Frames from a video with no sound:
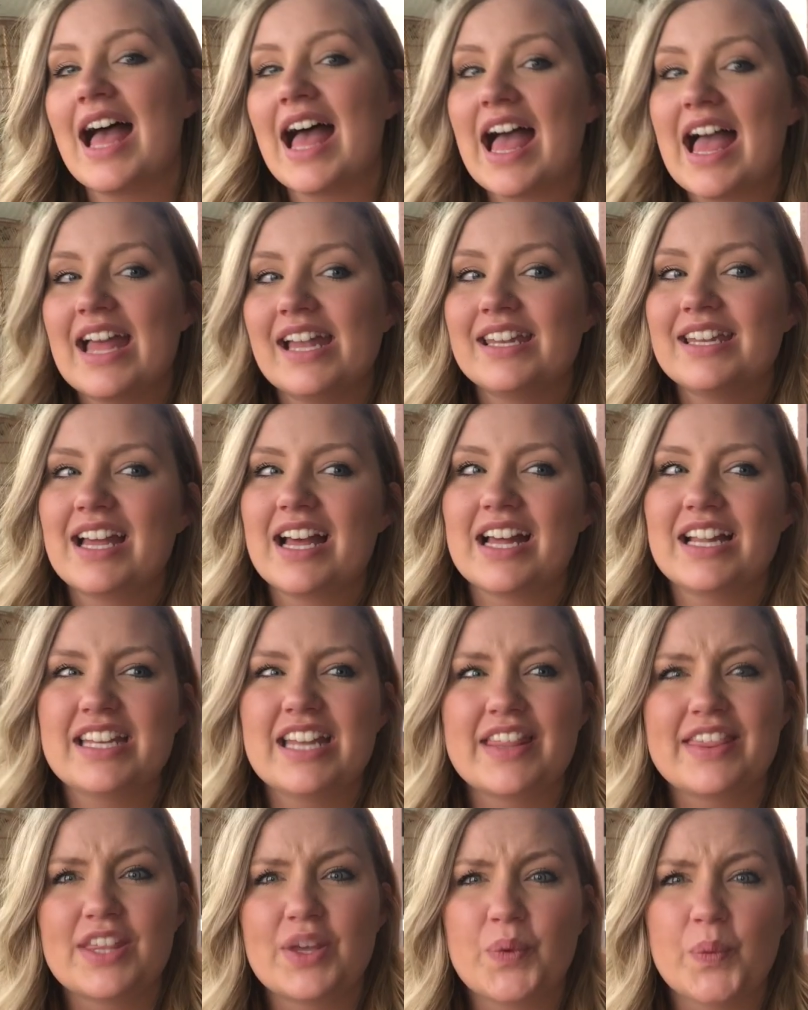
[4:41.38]
And
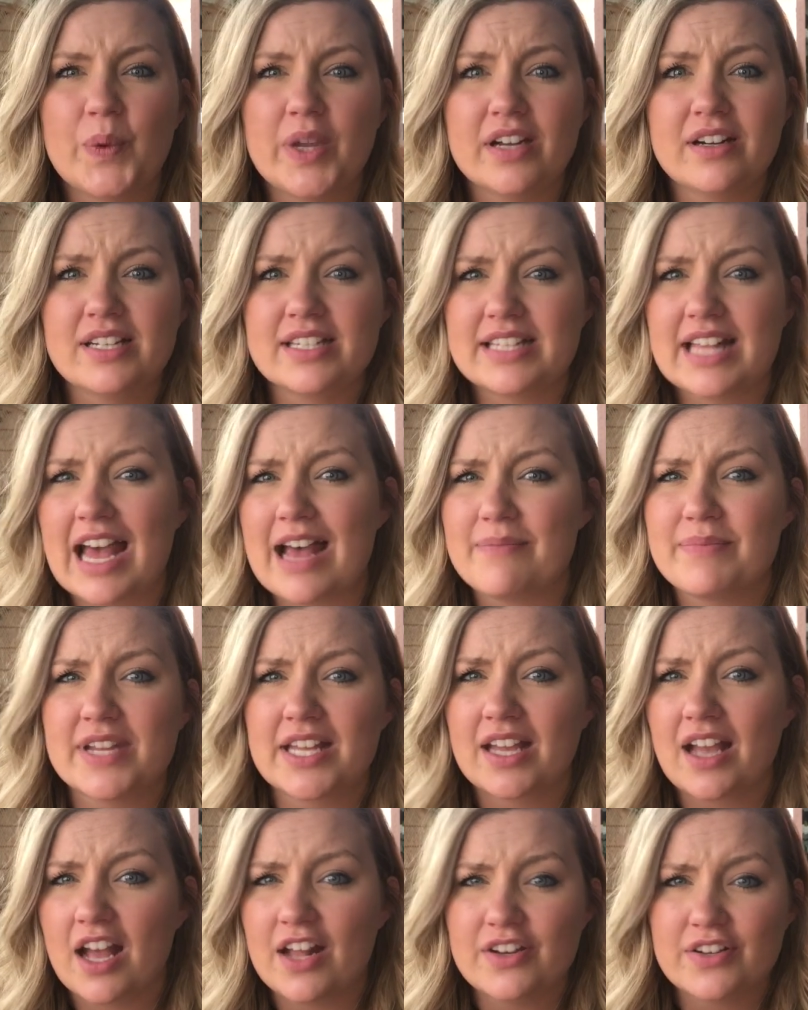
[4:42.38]
nothing weird is
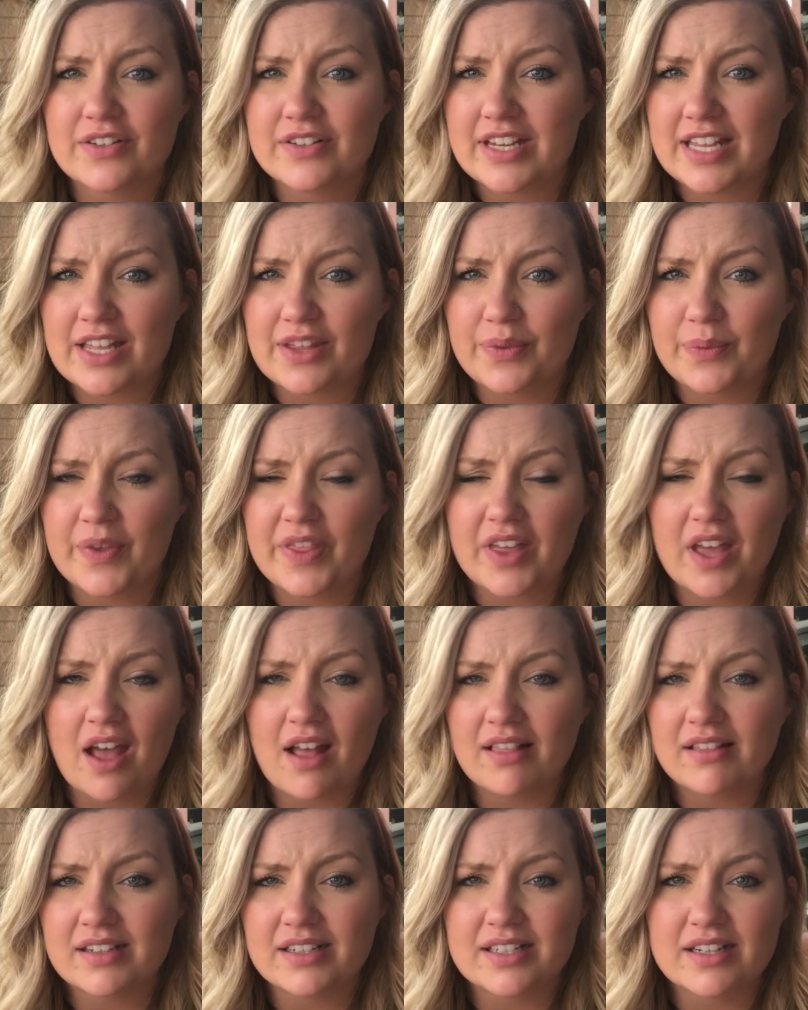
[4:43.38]
happening underneath with
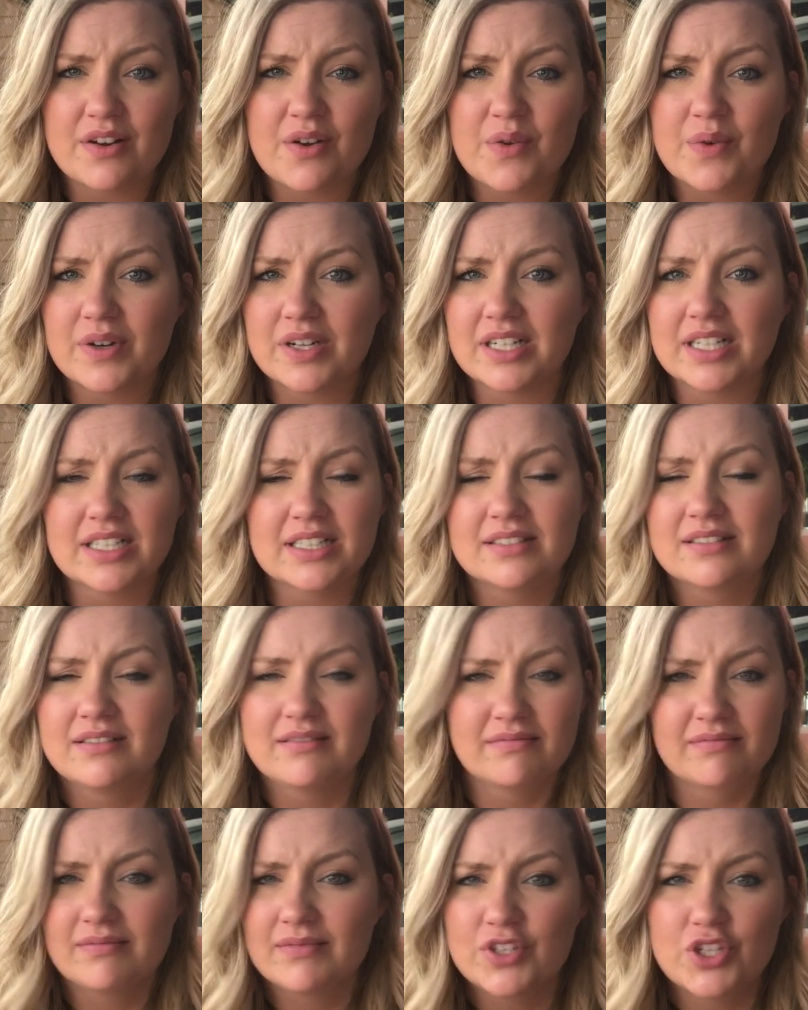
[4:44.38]
color or
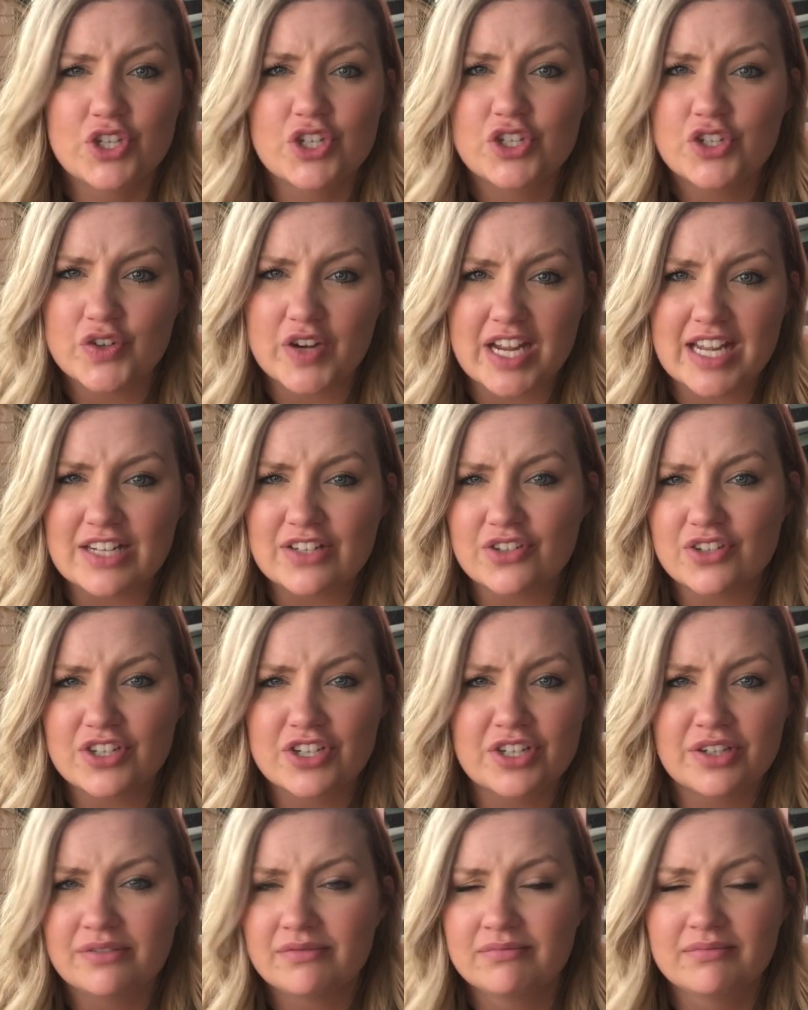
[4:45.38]

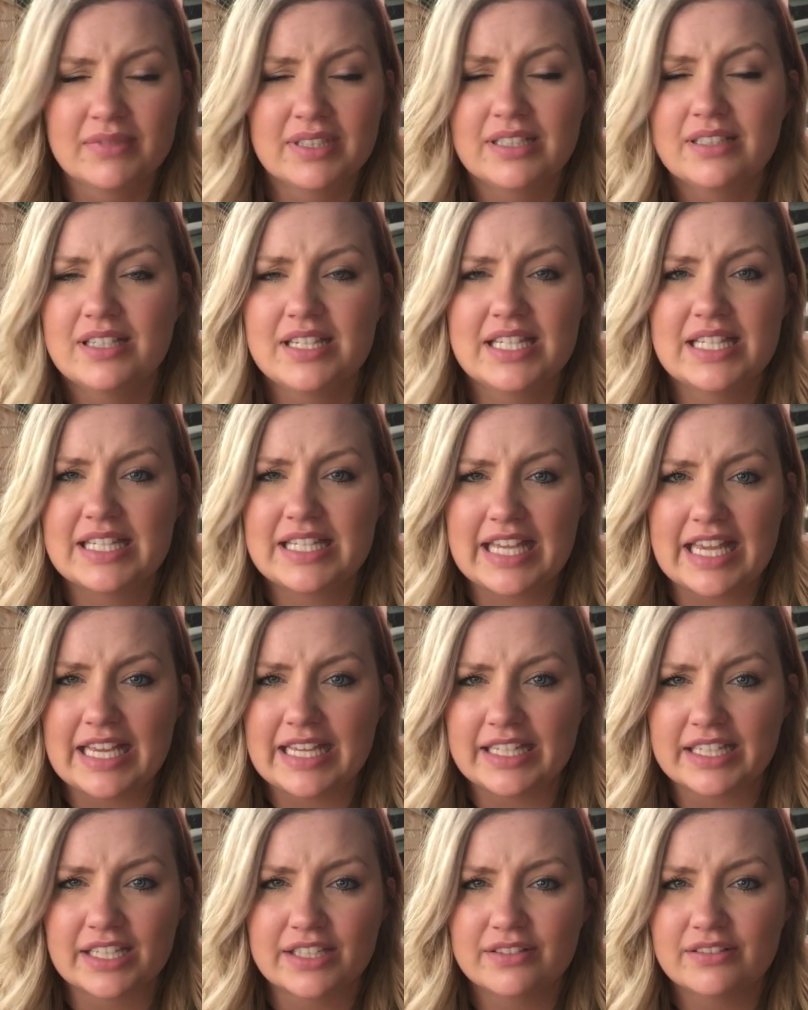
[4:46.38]
strange
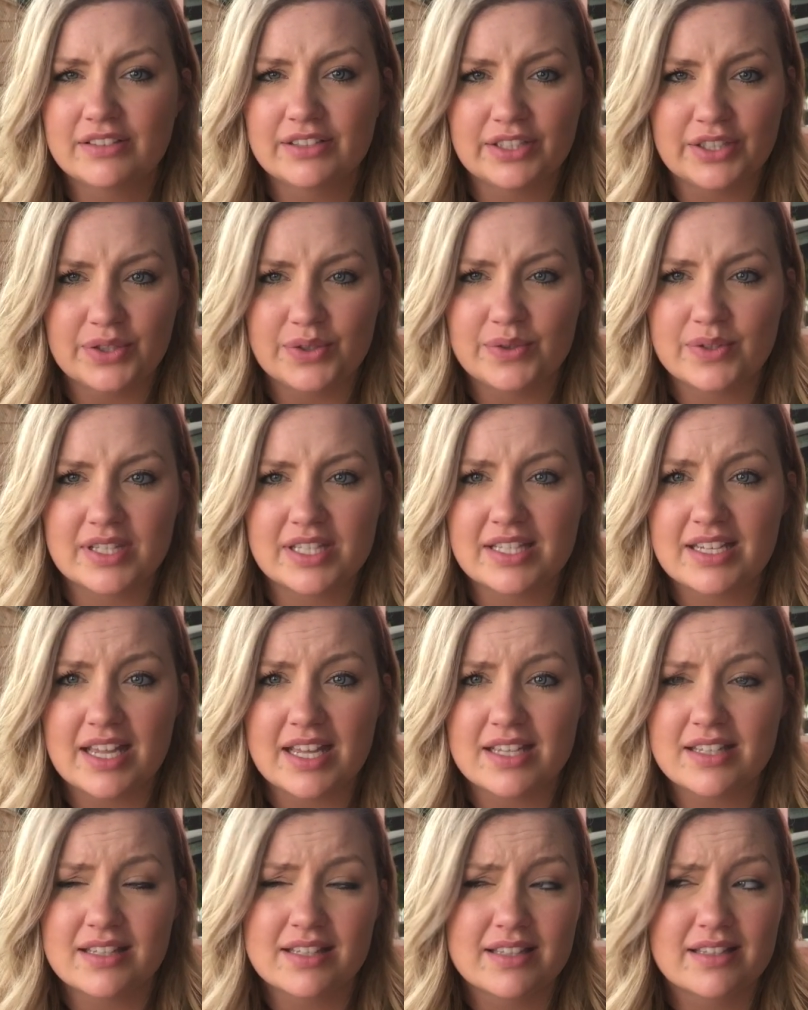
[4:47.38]
skin
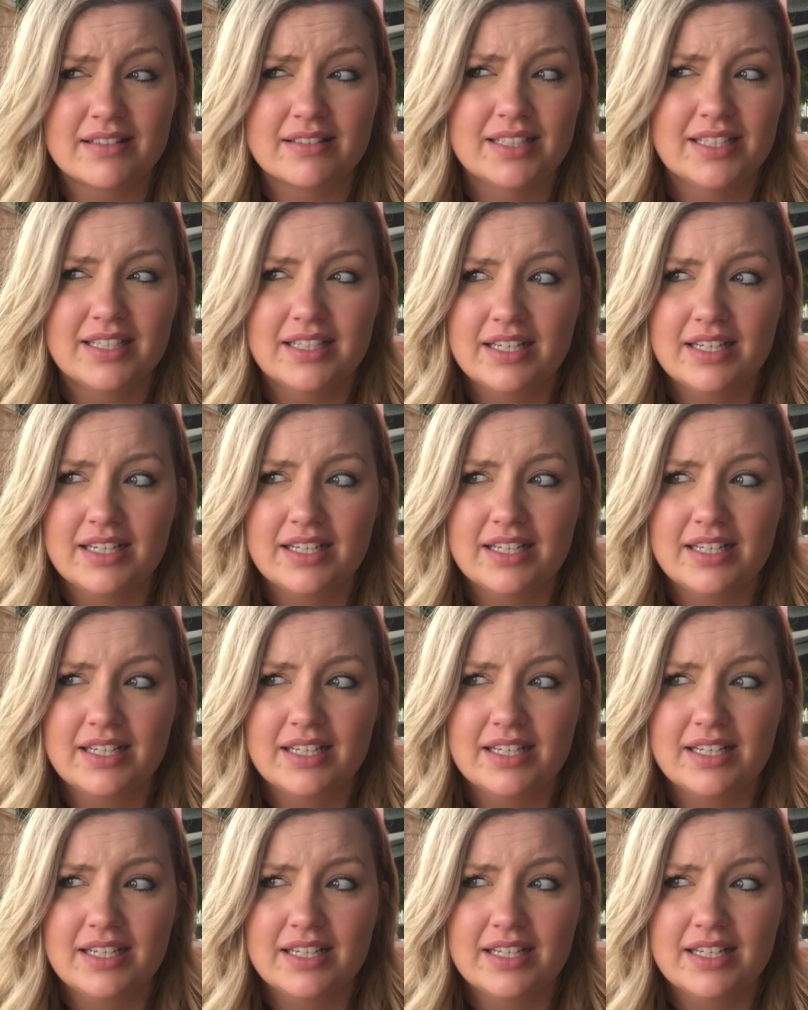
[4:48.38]
looseness.